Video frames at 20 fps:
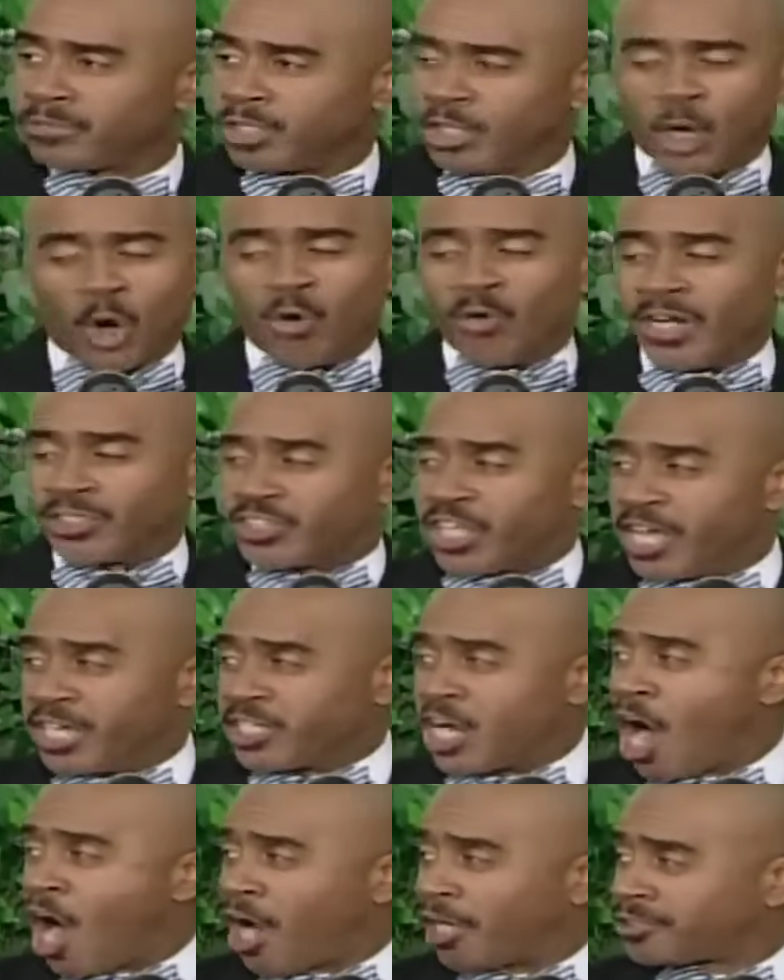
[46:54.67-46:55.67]
Glory to
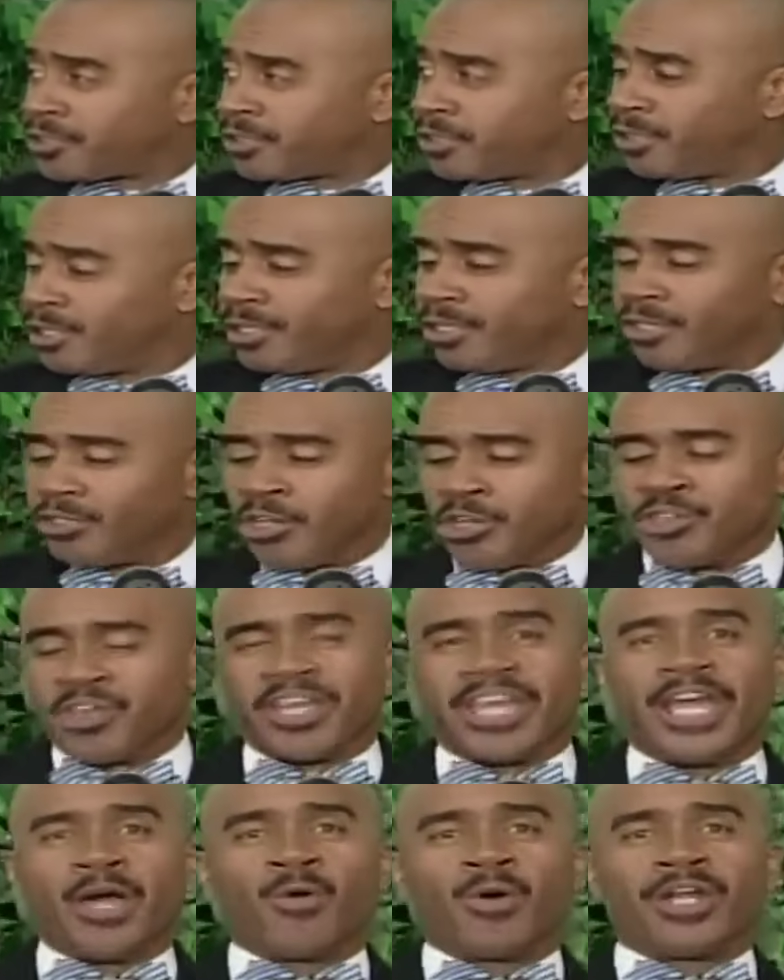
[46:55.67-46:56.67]
God. Amen. Do you
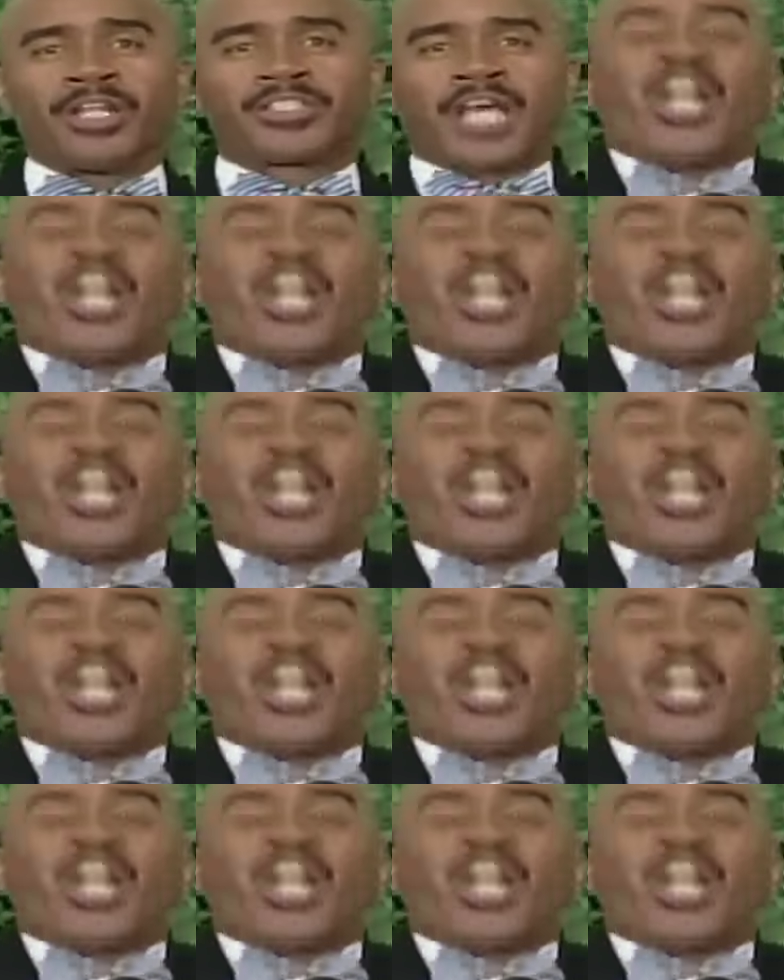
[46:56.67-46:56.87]
hear what